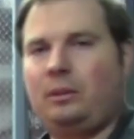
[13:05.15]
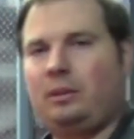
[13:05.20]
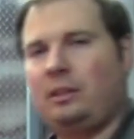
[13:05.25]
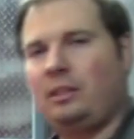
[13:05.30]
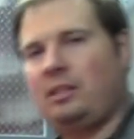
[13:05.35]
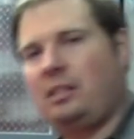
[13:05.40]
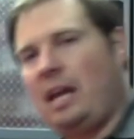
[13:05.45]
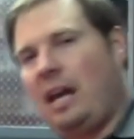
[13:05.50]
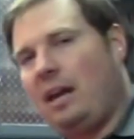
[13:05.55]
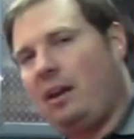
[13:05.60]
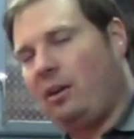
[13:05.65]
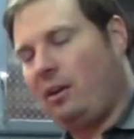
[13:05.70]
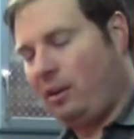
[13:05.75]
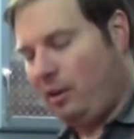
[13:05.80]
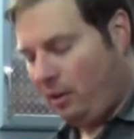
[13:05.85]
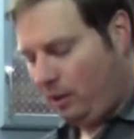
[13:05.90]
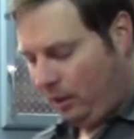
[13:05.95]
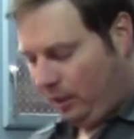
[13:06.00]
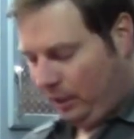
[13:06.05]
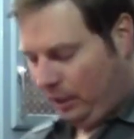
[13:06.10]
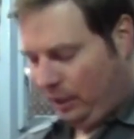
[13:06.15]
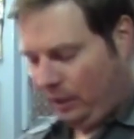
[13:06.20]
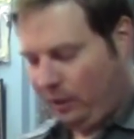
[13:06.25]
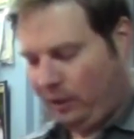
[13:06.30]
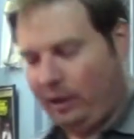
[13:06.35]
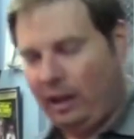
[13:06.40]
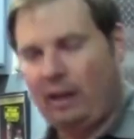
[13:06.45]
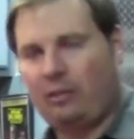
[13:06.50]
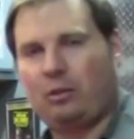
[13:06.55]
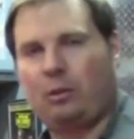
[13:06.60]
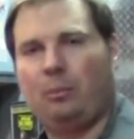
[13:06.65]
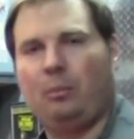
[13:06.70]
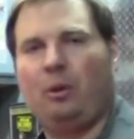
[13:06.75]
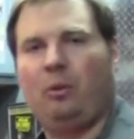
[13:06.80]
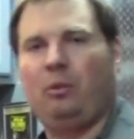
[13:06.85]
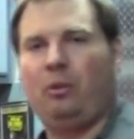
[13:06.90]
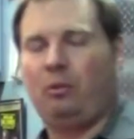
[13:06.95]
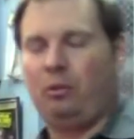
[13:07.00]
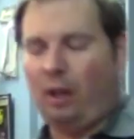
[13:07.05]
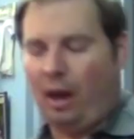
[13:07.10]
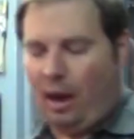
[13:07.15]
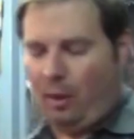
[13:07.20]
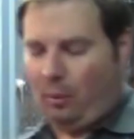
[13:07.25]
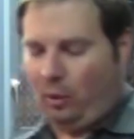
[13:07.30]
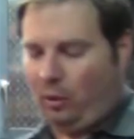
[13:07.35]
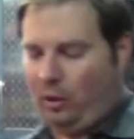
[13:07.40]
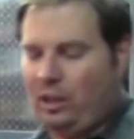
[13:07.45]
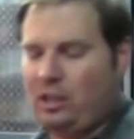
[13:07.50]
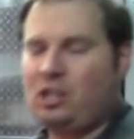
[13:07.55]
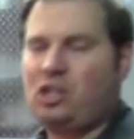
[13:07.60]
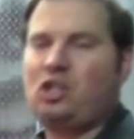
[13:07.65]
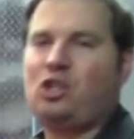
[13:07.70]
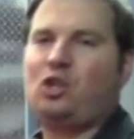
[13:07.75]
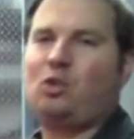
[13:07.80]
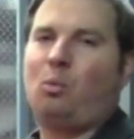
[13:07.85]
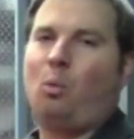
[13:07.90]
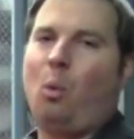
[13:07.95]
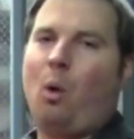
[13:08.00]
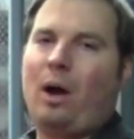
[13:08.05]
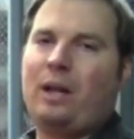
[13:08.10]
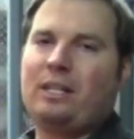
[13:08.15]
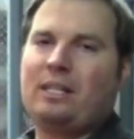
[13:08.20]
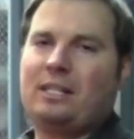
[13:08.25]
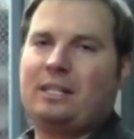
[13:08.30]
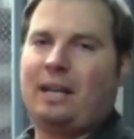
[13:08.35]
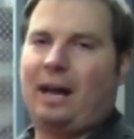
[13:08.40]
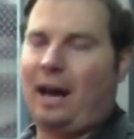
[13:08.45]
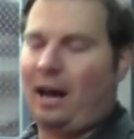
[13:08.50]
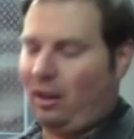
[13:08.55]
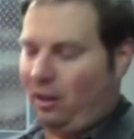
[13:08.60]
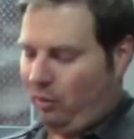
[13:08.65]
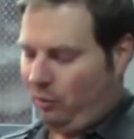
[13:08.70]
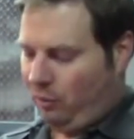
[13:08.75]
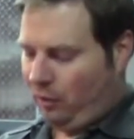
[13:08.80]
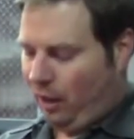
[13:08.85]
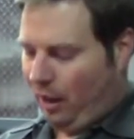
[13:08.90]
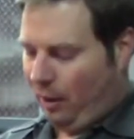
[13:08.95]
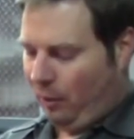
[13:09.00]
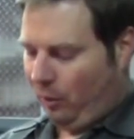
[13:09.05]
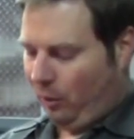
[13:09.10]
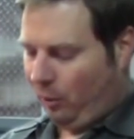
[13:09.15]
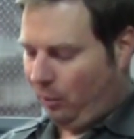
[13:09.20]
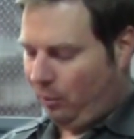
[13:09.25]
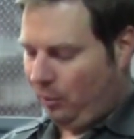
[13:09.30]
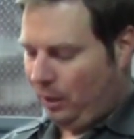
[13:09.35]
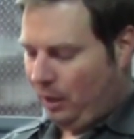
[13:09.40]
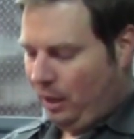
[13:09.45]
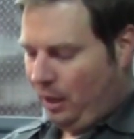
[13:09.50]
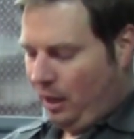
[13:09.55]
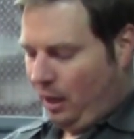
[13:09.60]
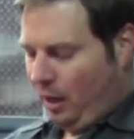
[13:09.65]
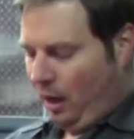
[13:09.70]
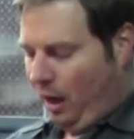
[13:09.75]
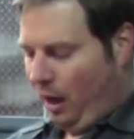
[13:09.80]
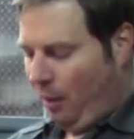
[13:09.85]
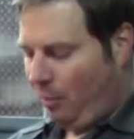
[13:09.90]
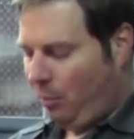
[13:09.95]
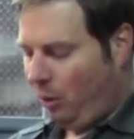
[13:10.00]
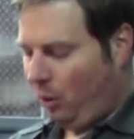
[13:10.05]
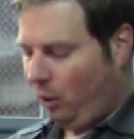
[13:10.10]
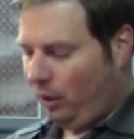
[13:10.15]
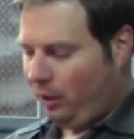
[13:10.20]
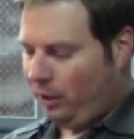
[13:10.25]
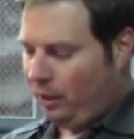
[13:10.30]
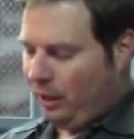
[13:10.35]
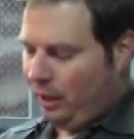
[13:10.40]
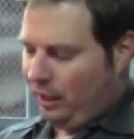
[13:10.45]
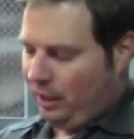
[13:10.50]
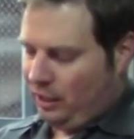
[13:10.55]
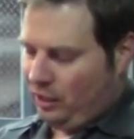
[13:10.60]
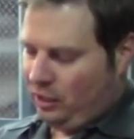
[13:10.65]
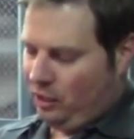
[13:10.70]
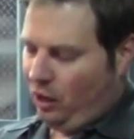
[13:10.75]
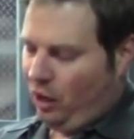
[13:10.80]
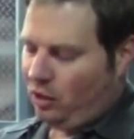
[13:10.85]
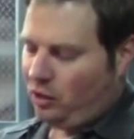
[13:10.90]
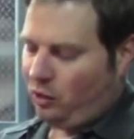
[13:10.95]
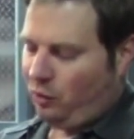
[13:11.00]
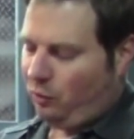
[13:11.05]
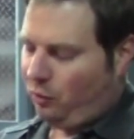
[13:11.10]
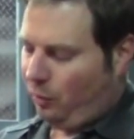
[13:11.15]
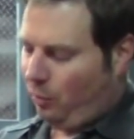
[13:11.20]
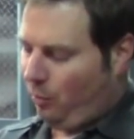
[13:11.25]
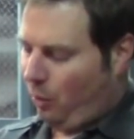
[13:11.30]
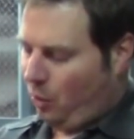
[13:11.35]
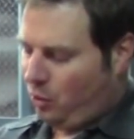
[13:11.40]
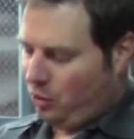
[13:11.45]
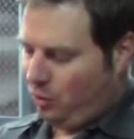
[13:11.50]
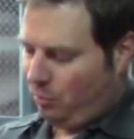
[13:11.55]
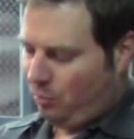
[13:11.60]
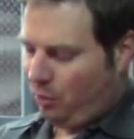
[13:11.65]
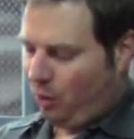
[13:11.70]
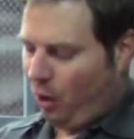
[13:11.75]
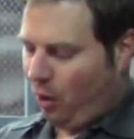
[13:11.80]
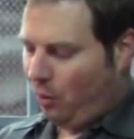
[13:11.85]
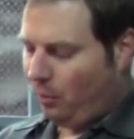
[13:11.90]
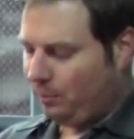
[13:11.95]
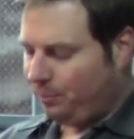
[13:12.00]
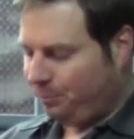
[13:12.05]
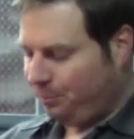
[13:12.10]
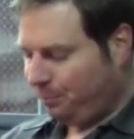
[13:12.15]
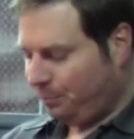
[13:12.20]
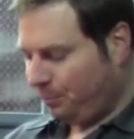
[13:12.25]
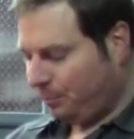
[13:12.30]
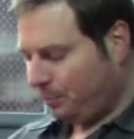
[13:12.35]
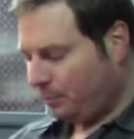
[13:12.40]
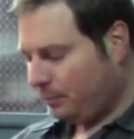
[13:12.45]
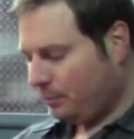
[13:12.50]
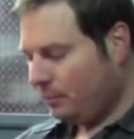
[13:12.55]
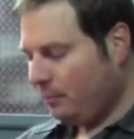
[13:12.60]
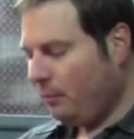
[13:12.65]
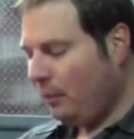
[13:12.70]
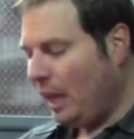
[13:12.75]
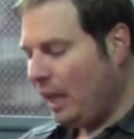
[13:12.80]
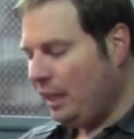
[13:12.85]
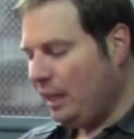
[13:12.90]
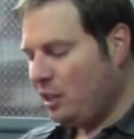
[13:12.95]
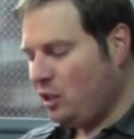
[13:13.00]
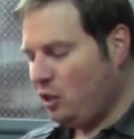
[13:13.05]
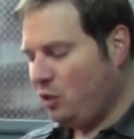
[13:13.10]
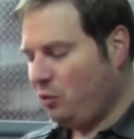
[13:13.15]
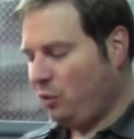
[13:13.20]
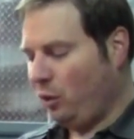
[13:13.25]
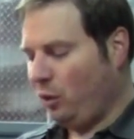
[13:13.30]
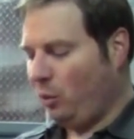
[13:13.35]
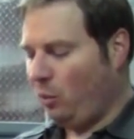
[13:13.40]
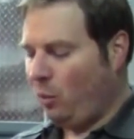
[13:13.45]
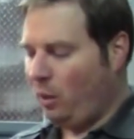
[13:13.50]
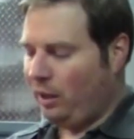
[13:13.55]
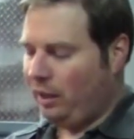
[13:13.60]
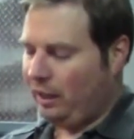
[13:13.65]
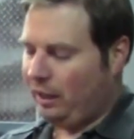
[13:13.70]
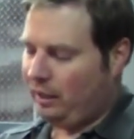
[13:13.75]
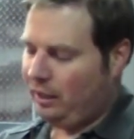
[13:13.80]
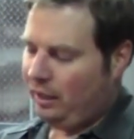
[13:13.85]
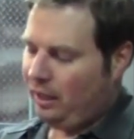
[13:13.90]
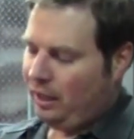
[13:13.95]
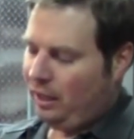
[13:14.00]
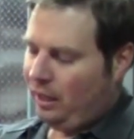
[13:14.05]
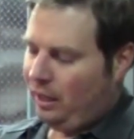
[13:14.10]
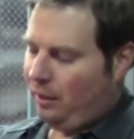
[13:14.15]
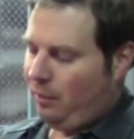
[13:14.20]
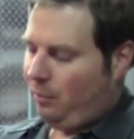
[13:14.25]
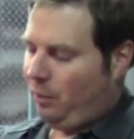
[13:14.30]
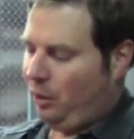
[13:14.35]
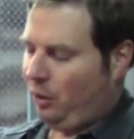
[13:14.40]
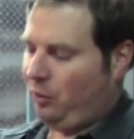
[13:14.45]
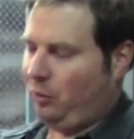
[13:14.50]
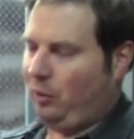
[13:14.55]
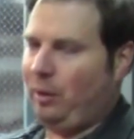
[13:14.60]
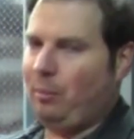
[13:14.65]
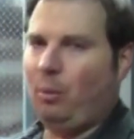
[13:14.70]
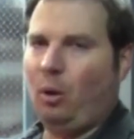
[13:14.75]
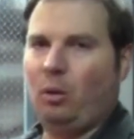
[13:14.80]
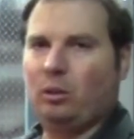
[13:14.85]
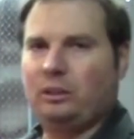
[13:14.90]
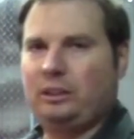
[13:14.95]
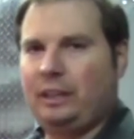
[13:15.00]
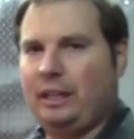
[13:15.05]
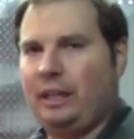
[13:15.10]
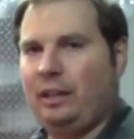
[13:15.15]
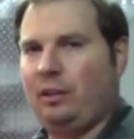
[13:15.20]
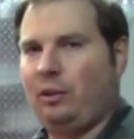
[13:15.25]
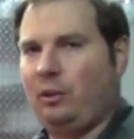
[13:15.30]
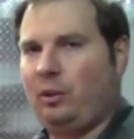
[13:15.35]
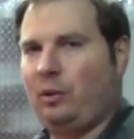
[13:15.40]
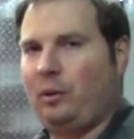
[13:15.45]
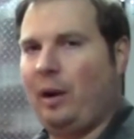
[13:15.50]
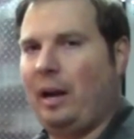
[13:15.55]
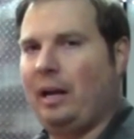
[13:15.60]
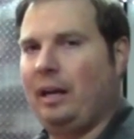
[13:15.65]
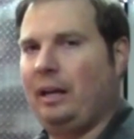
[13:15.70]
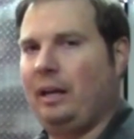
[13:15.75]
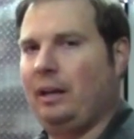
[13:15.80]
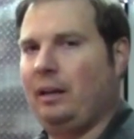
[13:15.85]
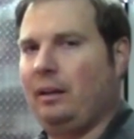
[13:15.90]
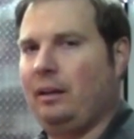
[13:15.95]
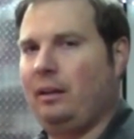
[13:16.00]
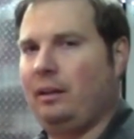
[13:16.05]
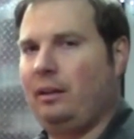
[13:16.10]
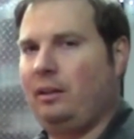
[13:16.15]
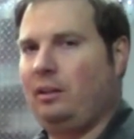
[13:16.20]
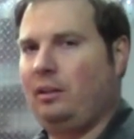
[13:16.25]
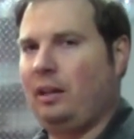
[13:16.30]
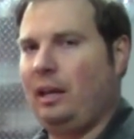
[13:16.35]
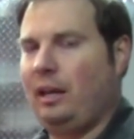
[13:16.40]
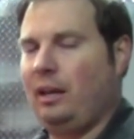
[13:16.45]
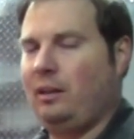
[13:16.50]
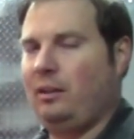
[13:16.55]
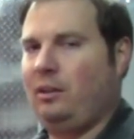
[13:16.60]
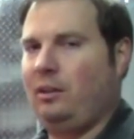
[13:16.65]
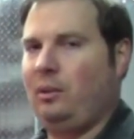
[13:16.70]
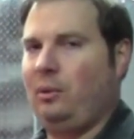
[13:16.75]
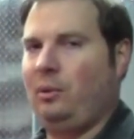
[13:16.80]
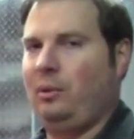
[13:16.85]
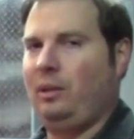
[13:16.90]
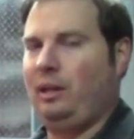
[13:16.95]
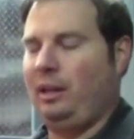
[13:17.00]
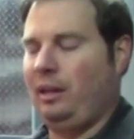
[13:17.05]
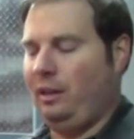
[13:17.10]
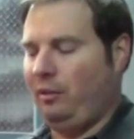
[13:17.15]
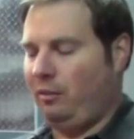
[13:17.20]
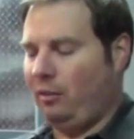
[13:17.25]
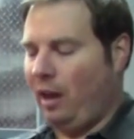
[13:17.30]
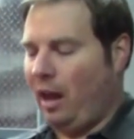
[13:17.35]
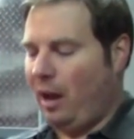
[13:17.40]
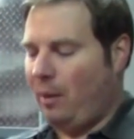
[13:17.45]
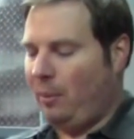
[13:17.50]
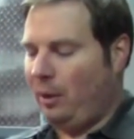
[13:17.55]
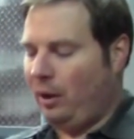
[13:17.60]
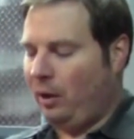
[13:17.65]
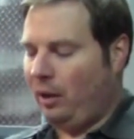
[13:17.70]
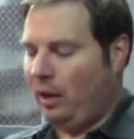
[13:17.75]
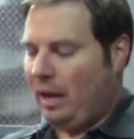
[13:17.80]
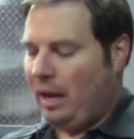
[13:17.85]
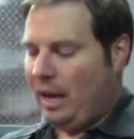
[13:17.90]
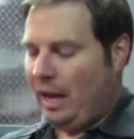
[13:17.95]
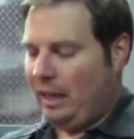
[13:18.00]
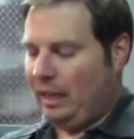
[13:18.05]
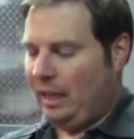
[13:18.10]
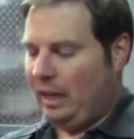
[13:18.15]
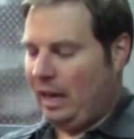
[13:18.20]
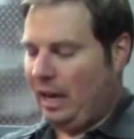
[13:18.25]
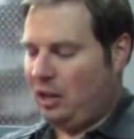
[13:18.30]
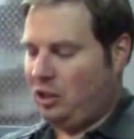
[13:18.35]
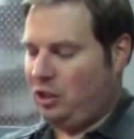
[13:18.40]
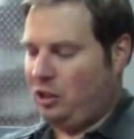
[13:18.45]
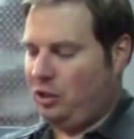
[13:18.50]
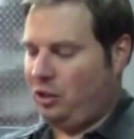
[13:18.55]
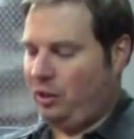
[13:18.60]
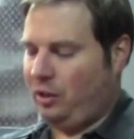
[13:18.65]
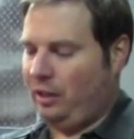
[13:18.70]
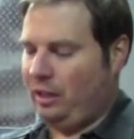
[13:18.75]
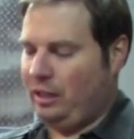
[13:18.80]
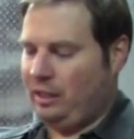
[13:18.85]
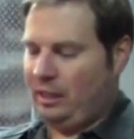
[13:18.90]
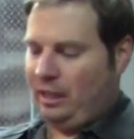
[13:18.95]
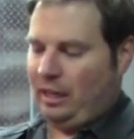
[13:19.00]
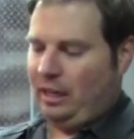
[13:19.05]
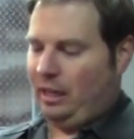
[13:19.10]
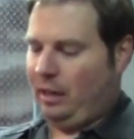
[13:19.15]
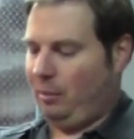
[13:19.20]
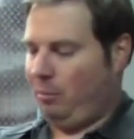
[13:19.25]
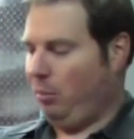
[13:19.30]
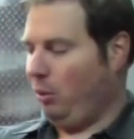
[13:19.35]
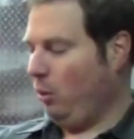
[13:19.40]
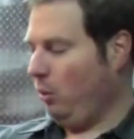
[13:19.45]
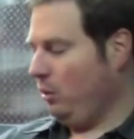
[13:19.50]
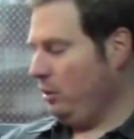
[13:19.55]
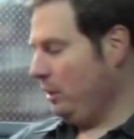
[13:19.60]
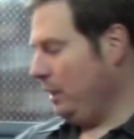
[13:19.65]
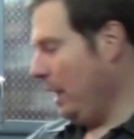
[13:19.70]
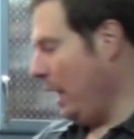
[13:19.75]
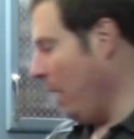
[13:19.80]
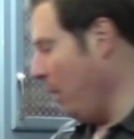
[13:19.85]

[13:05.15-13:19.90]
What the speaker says: with the stator, and you're going to have to remove the flywheel. This is just one style of flywheel puller. This is also from Motion Pro, and this is for the one that put 3 bolts in. They're threaded into the flywheel, and then as you turn this in, it pulls it